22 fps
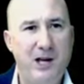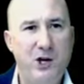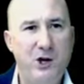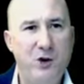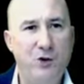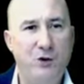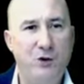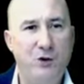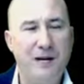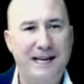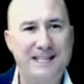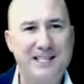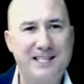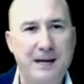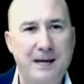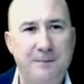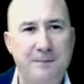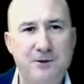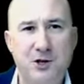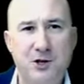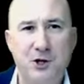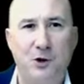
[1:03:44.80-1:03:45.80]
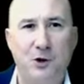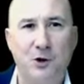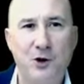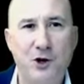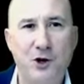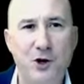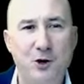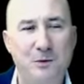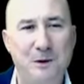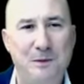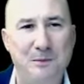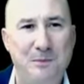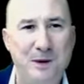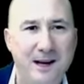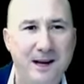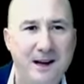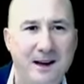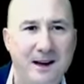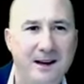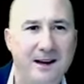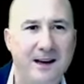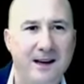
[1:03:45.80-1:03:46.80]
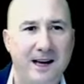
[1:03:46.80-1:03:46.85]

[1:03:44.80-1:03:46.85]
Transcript: you an exceptional human being.